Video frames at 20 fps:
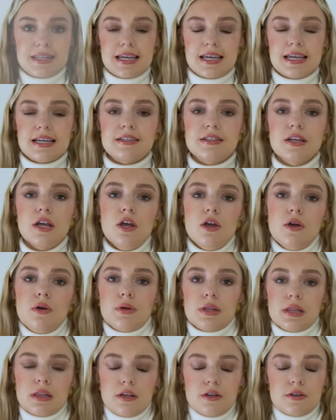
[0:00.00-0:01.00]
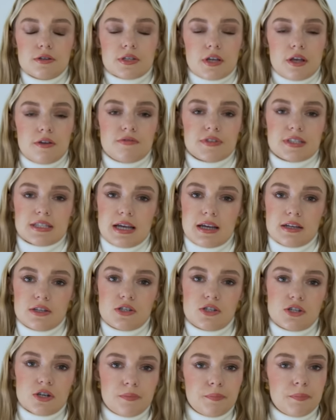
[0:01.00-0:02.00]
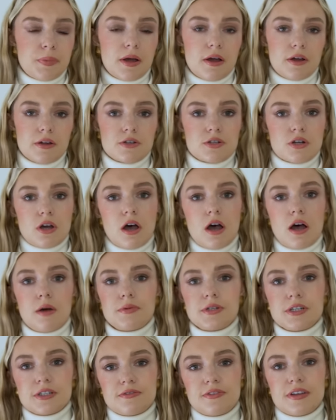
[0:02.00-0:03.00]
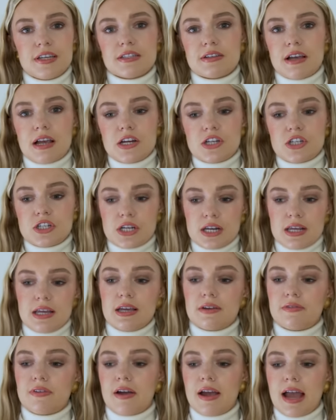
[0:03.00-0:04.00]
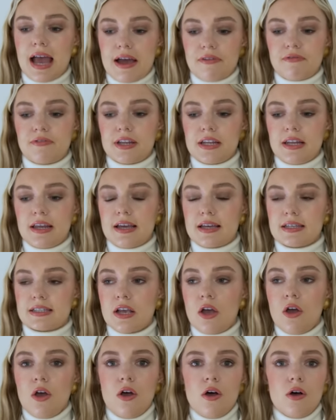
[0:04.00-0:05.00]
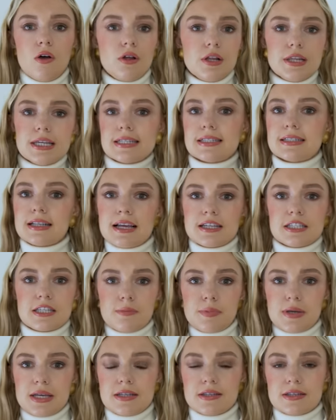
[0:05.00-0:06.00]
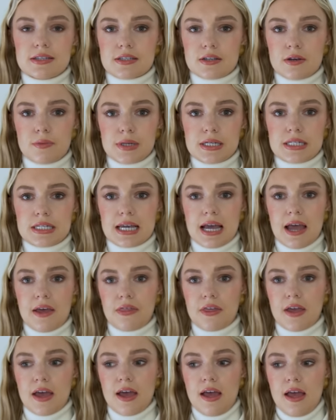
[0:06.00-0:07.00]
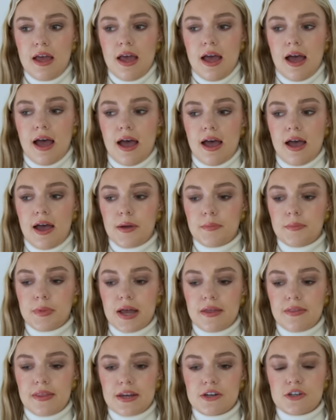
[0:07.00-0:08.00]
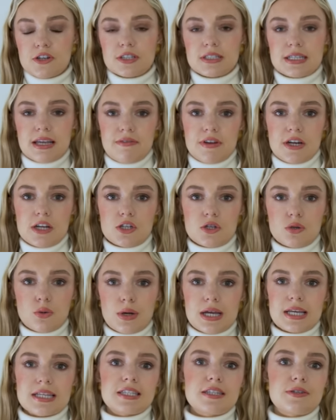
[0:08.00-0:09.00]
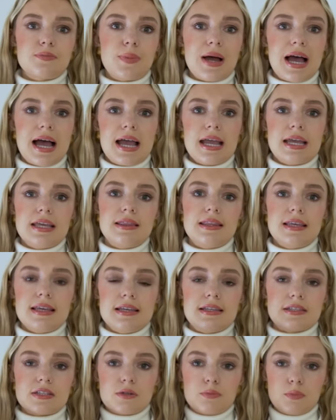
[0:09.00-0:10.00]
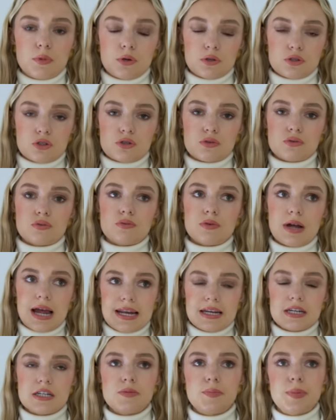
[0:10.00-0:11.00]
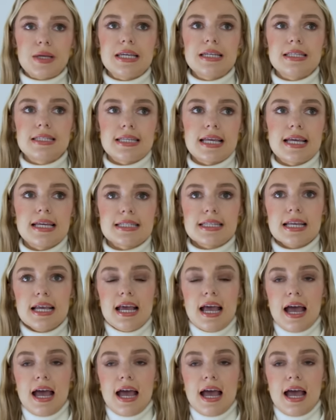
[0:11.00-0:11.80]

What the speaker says: these, with loose oversized jumper on top. Just feels very chic, very effortless. All these classic pieces coming together, and then just given a twist by these more trend pieces.